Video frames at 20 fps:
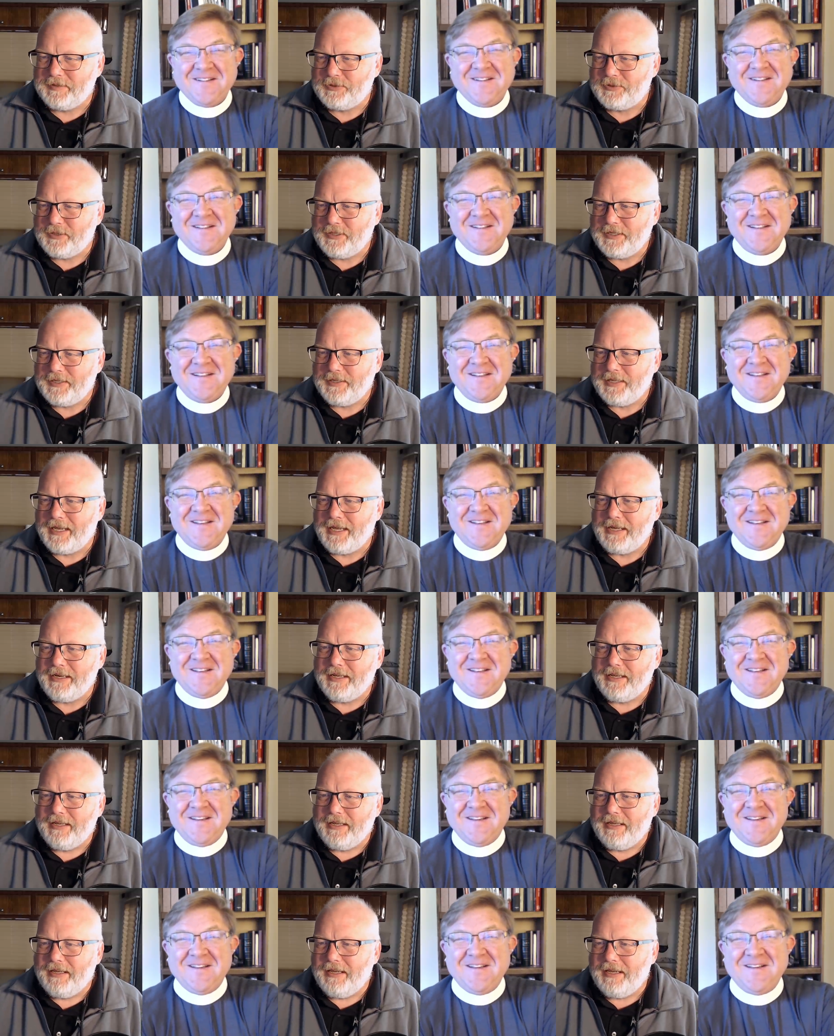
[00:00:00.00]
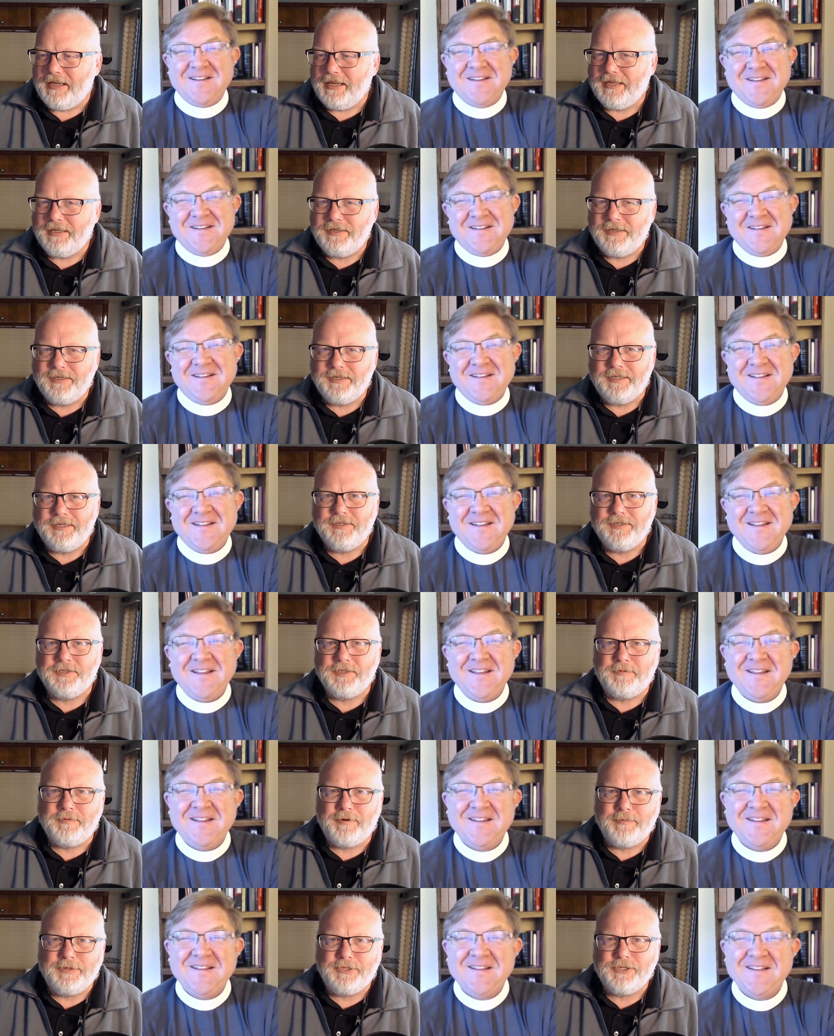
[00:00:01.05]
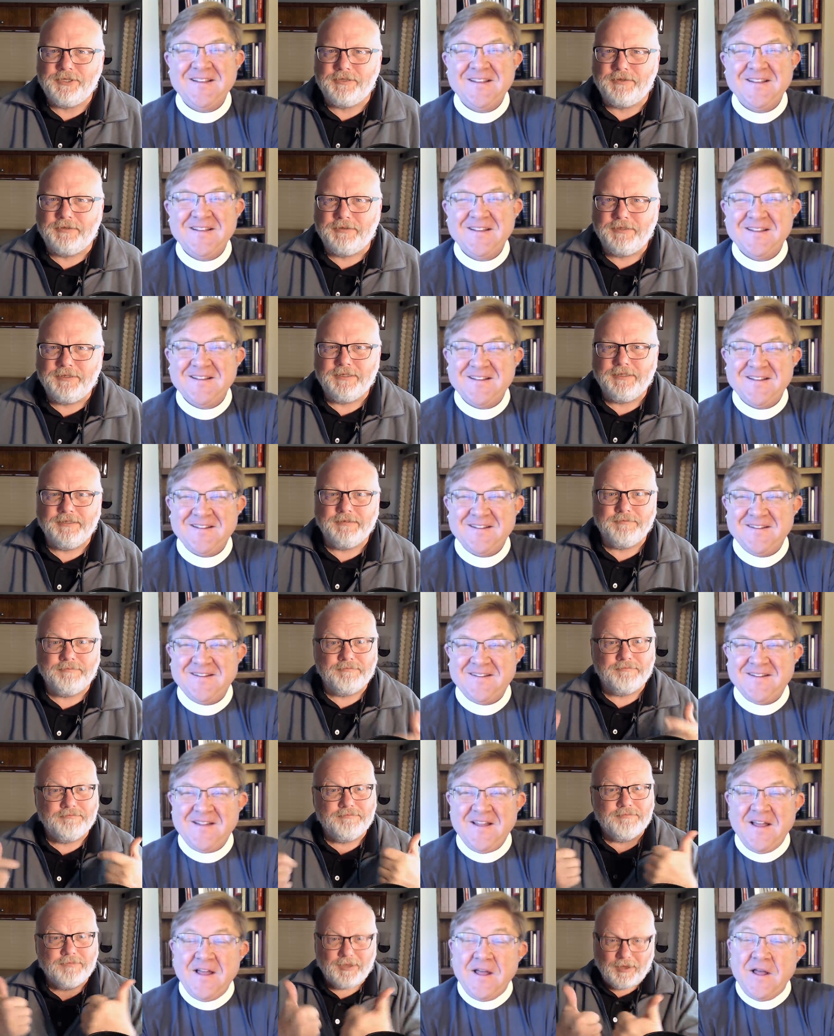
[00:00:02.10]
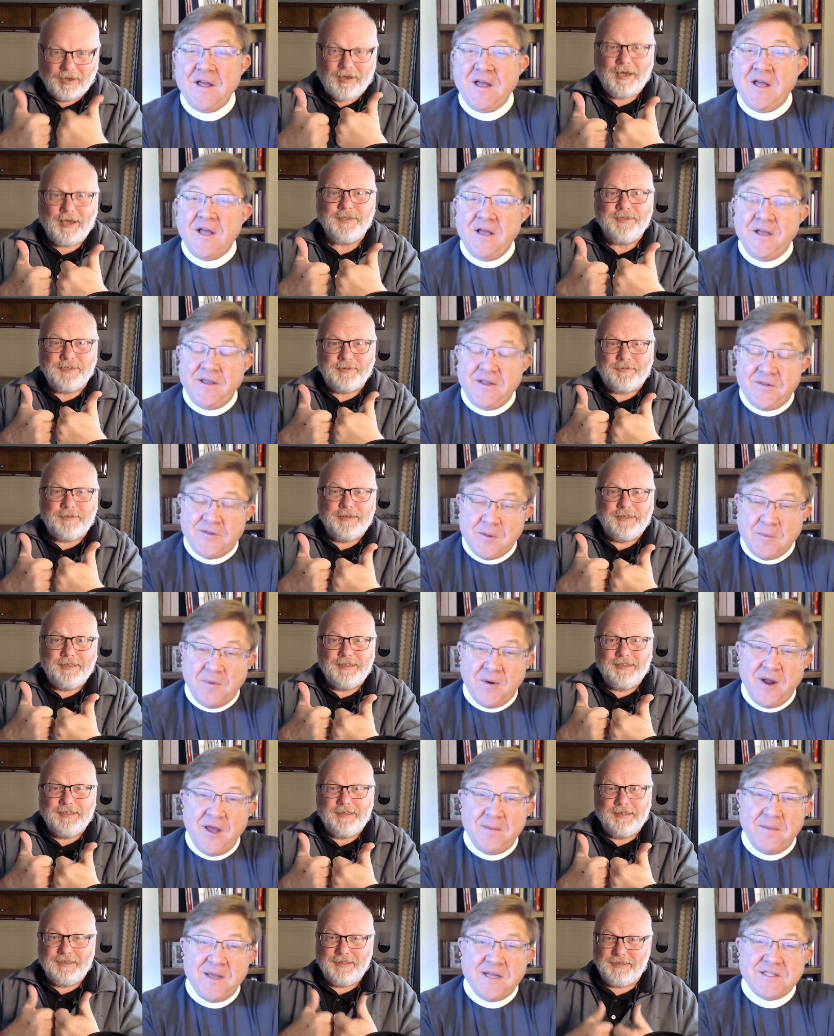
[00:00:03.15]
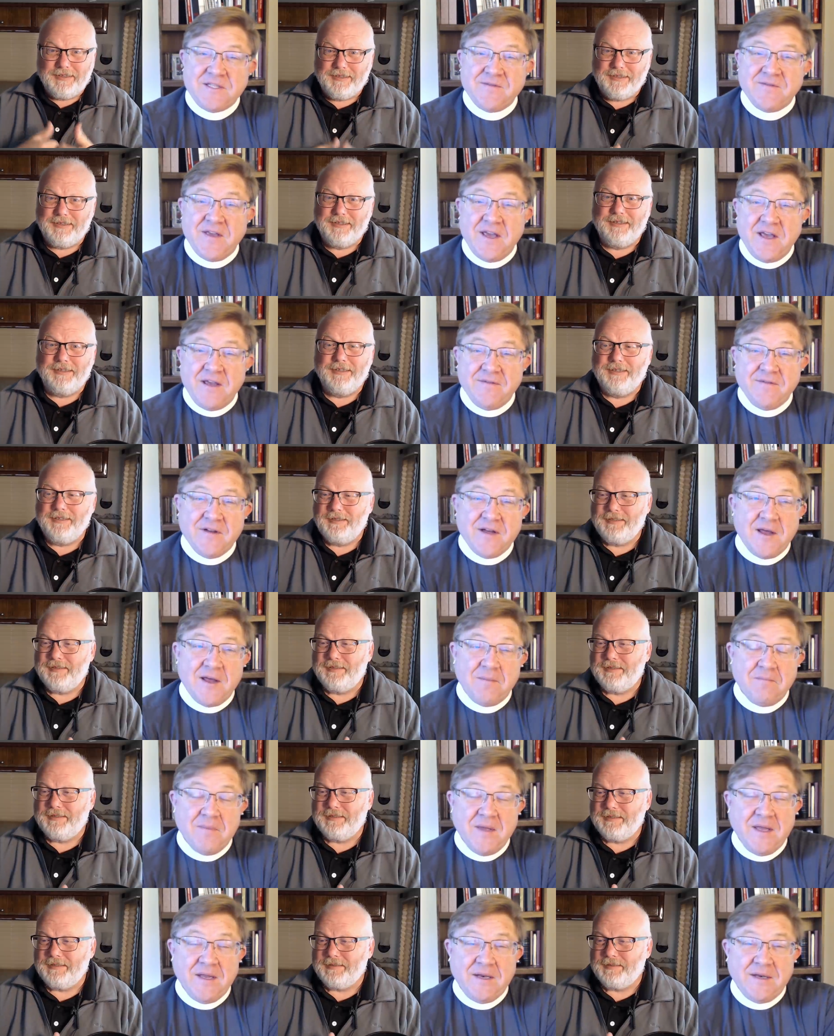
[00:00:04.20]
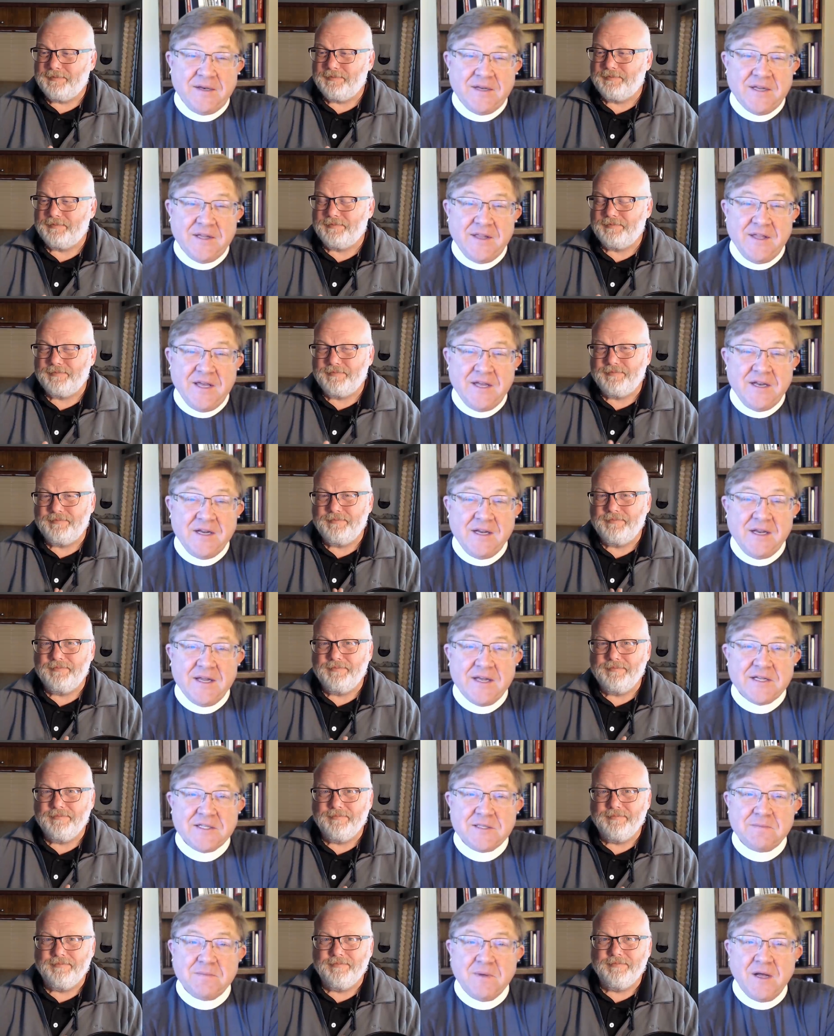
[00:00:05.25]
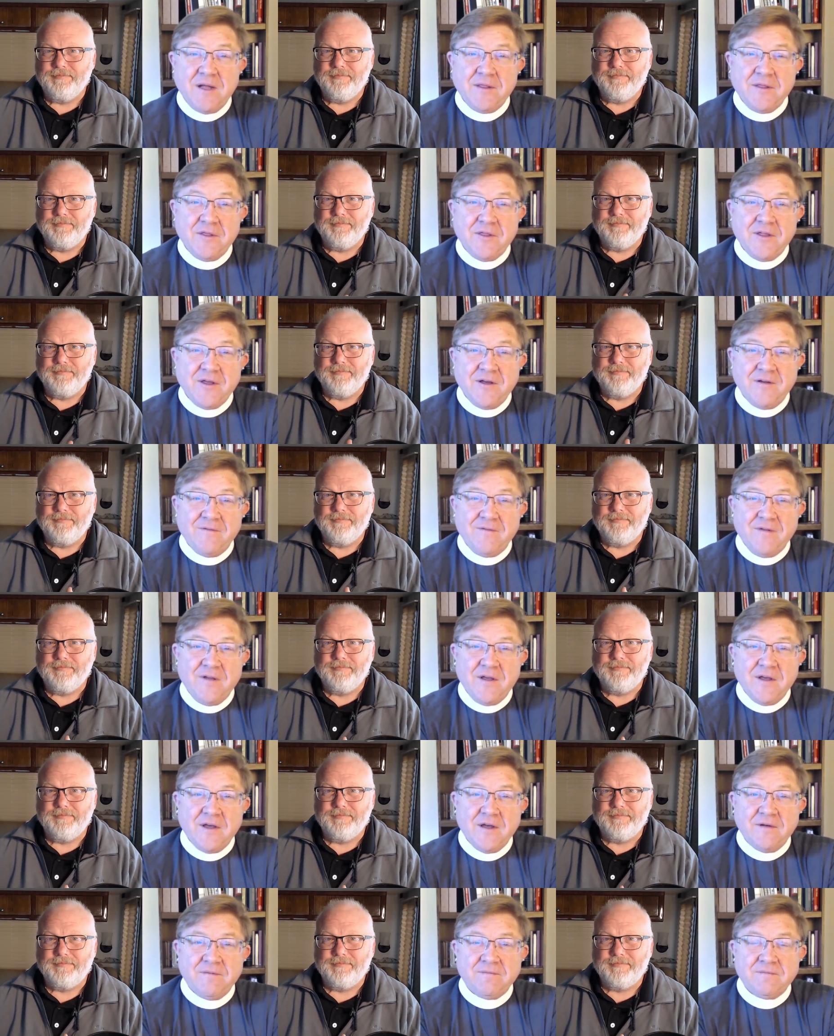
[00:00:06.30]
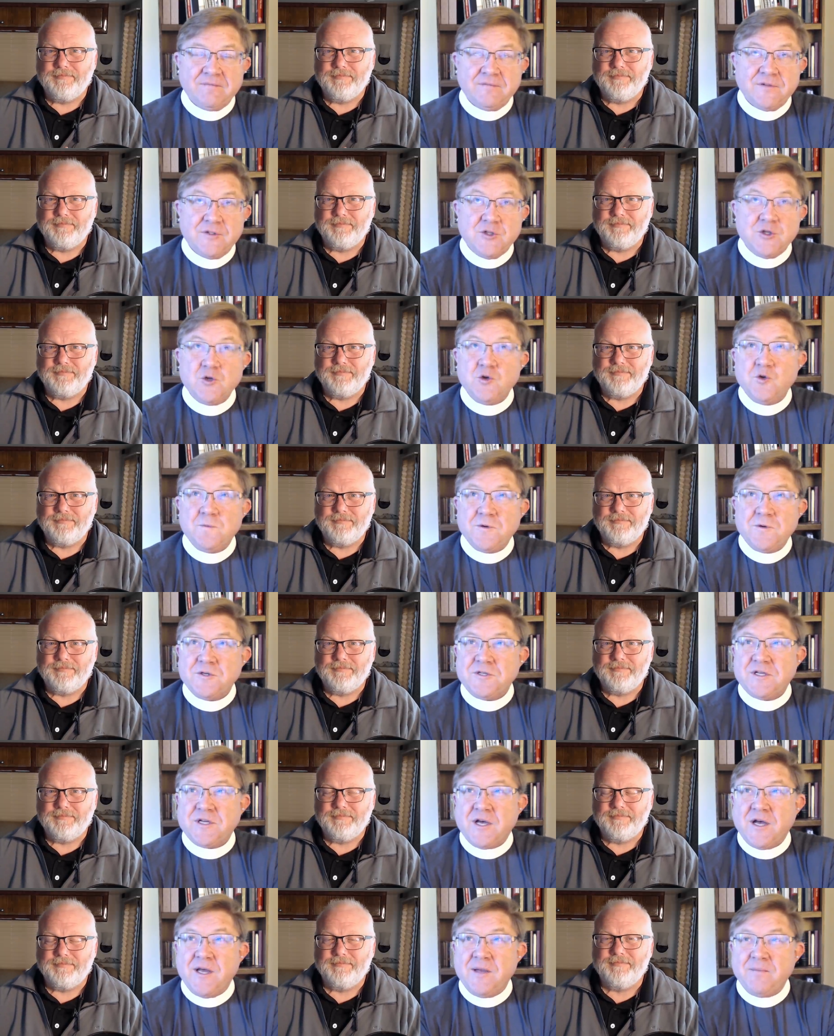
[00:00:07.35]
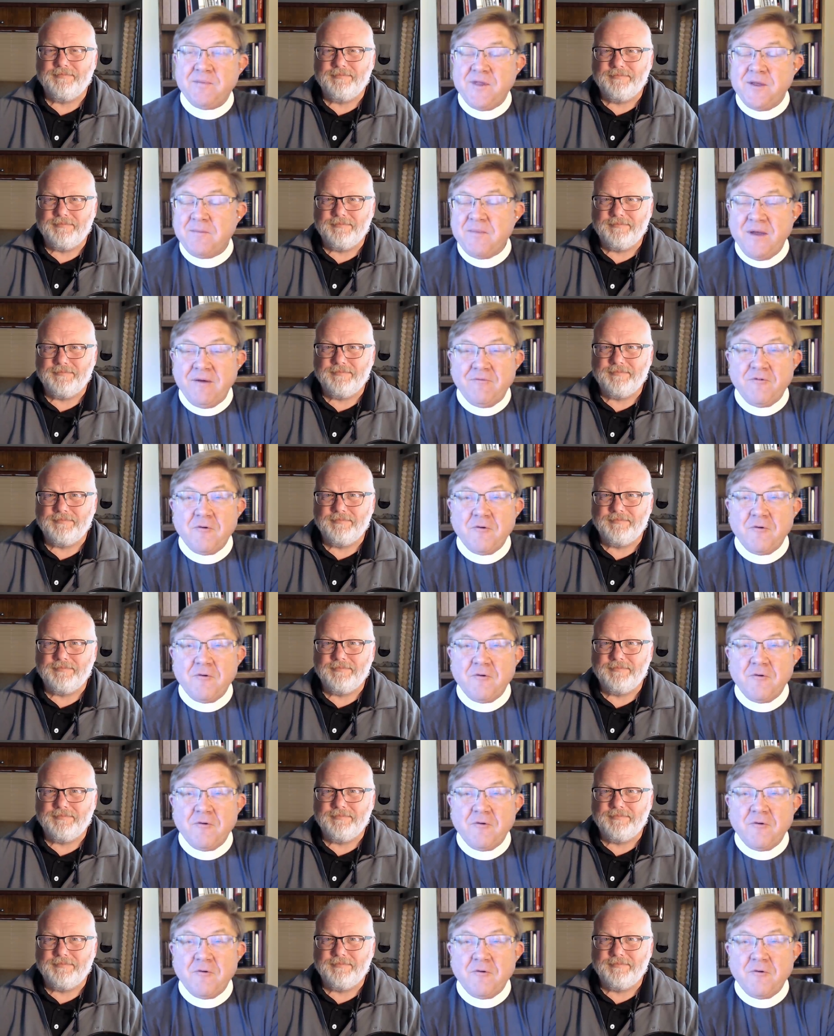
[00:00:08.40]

Speaker 1: treated that, and it is in remission.
Speaker 2: Awesome. If the primates of GAFCON met the end of last month via Zoom or Skype. They met